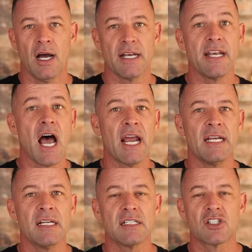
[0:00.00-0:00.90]

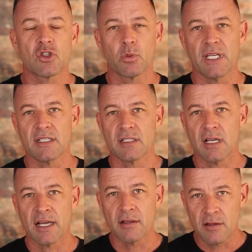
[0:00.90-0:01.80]
9 suites.
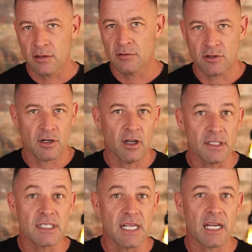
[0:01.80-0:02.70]
They're called
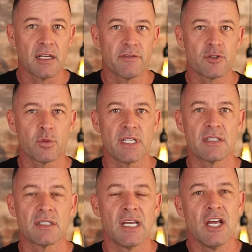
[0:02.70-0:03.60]
executive
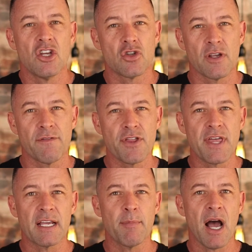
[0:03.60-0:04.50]
suites. So if you
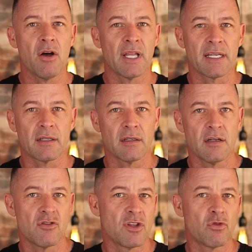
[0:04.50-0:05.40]
think about like
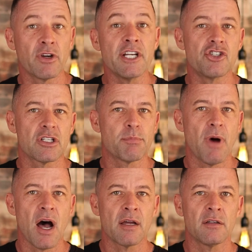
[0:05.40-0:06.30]
the Regis
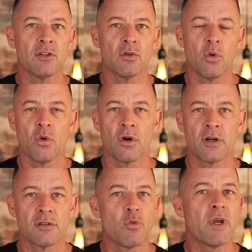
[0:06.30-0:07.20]
model
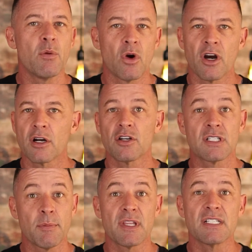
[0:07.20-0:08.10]
or WeWork or
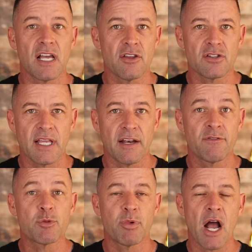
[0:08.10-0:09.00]
some of these others that have
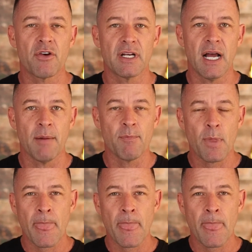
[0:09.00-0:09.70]
sprouted up,